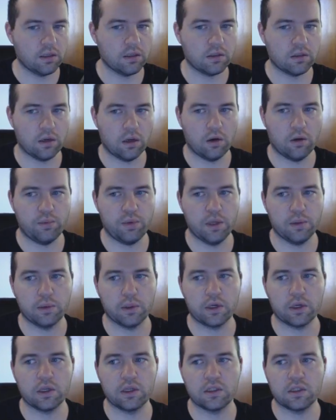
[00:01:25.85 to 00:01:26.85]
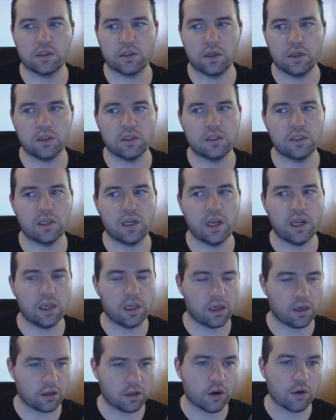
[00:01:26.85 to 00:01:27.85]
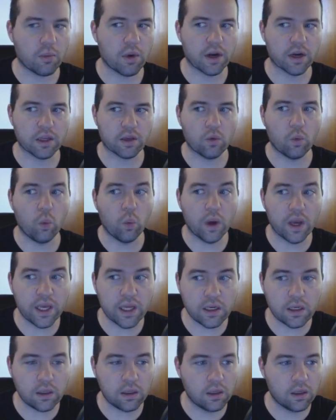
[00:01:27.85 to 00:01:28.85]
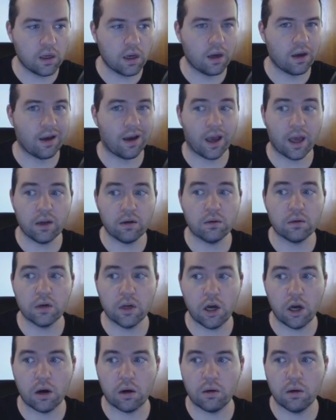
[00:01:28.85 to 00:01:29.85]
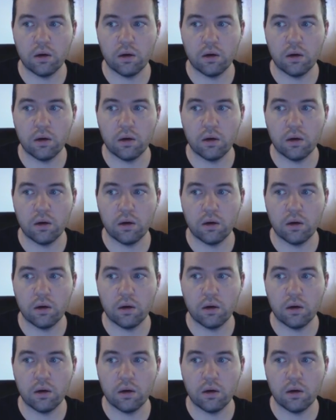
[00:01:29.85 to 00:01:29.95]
So people are going to start taking their money. When? I don't know.